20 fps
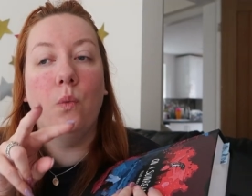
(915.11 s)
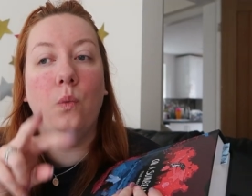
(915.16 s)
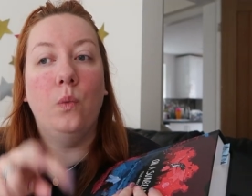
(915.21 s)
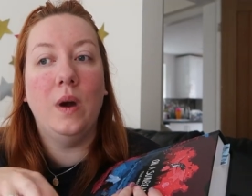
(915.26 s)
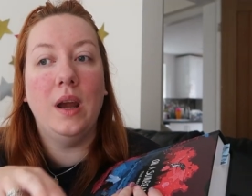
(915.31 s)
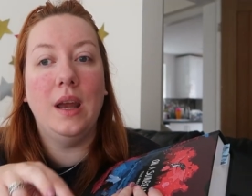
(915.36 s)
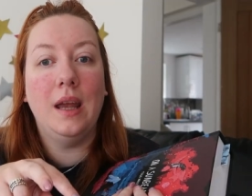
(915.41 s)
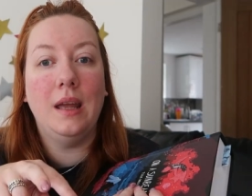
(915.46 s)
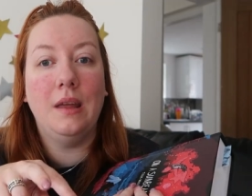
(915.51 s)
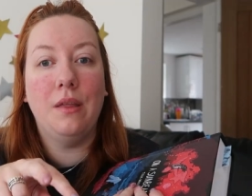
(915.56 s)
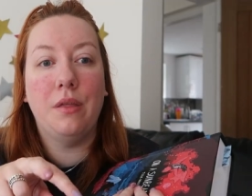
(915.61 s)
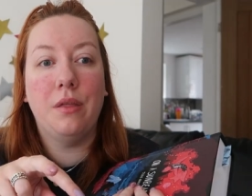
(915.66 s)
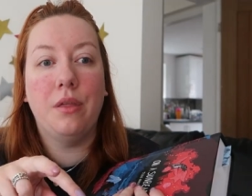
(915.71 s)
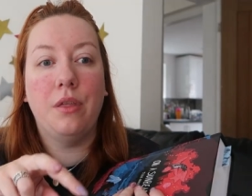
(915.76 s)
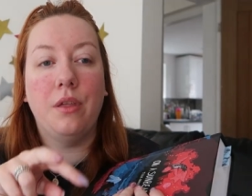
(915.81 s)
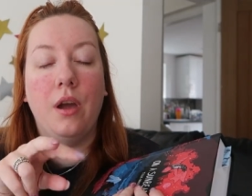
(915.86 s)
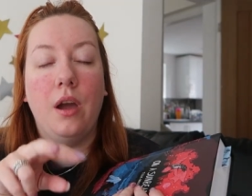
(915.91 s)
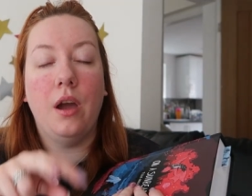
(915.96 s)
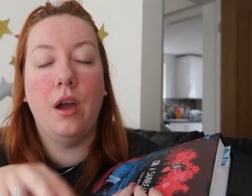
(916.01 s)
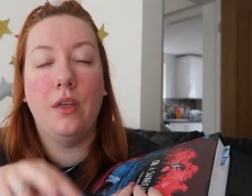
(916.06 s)
with
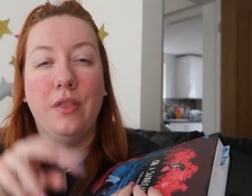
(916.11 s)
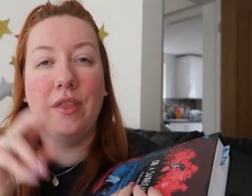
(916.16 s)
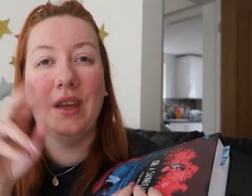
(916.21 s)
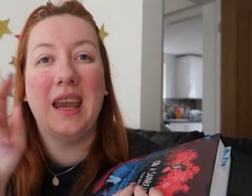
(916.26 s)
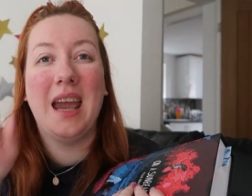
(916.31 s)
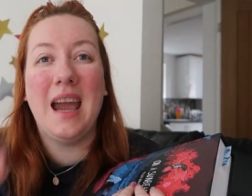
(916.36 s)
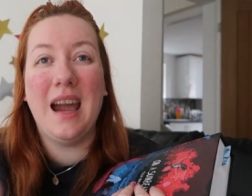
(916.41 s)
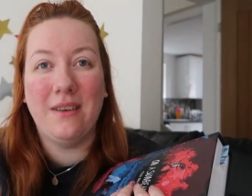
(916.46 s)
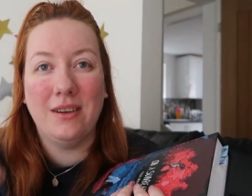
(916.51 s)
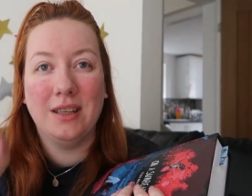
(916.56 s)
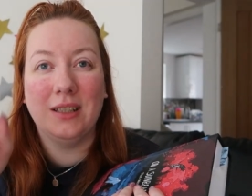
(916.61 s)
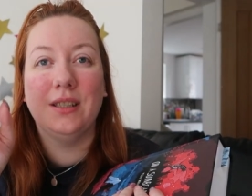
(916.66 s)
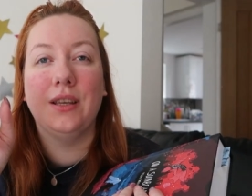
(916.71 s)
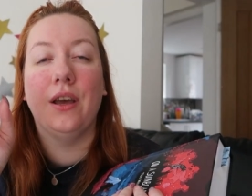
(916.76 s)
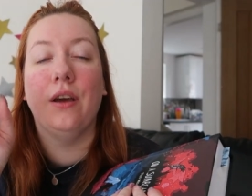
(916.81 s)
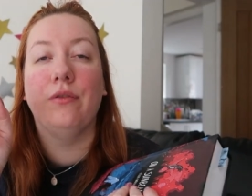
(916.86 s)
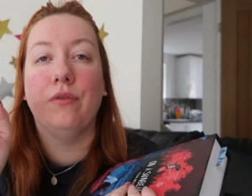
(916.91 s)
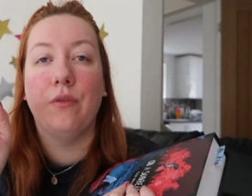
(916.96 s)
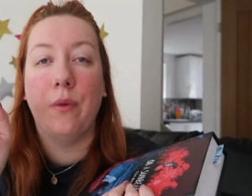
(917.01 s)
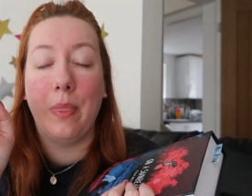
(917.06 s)
uh, the
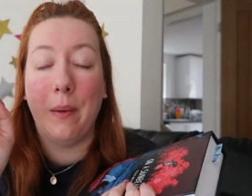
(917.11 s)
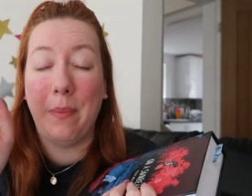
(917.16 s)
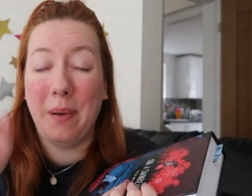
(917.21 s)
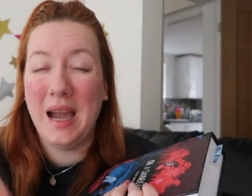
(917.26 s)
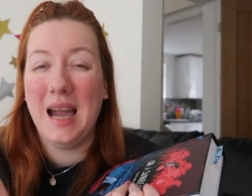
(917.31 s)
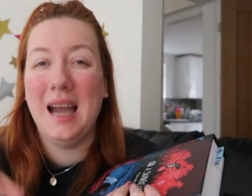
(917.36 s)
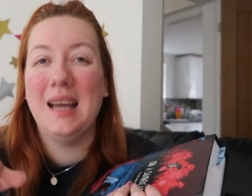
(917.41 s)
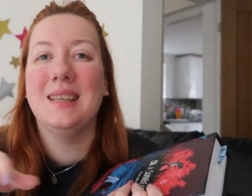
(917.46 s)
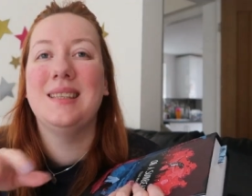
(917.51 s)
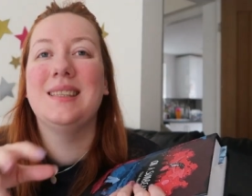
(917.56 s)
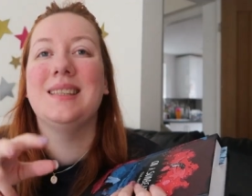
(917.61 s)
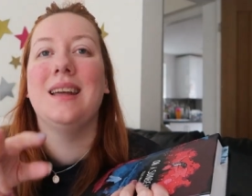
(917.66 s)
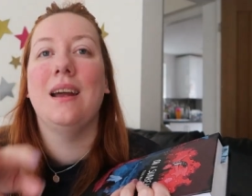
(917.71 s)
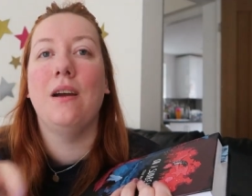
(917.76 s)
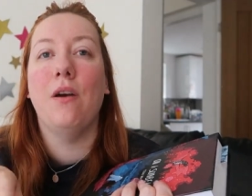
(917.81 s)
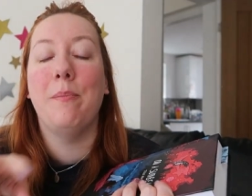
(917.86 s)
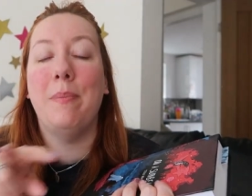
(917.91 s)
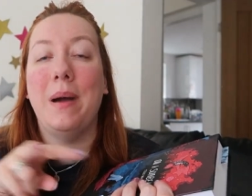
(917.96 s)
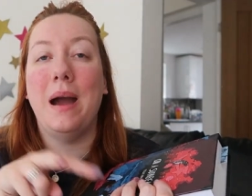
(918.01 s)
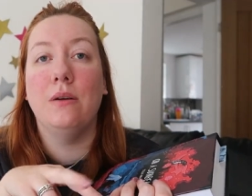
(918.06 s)
character from the past
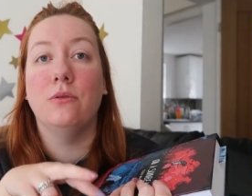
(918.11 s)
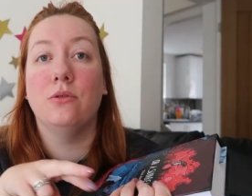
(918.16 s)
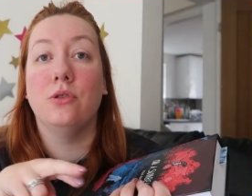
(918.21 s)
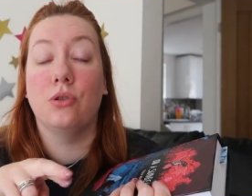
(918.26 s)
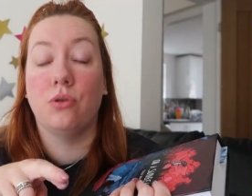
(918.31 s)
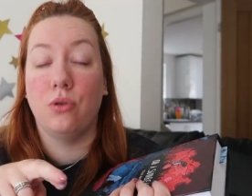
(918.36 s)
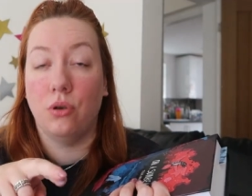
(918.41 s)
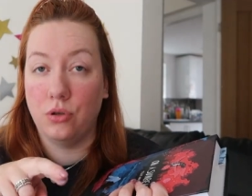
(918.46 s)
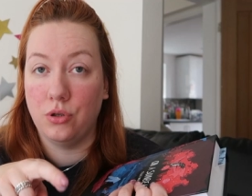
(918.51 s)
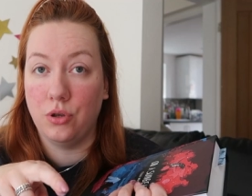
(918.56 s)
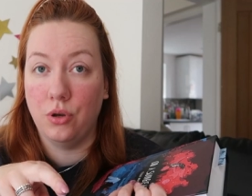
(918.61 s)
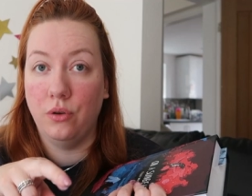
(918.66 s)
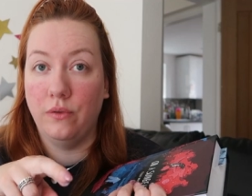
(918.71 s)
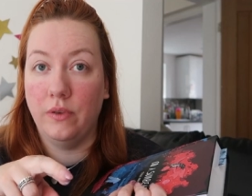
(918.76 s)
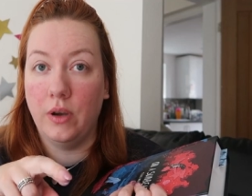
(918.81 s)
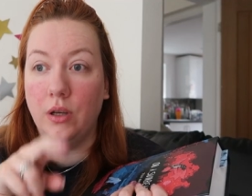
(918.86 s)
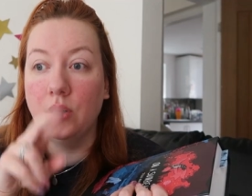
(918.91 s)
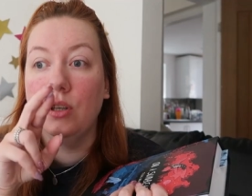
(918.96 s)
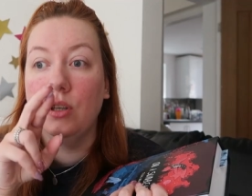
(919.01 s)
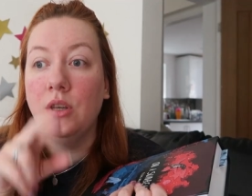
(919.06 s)
are about to cross
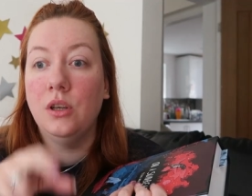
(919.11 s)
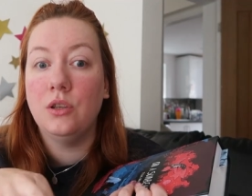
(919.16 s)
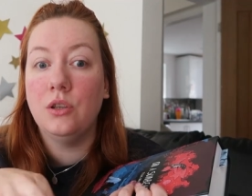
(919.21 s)
over.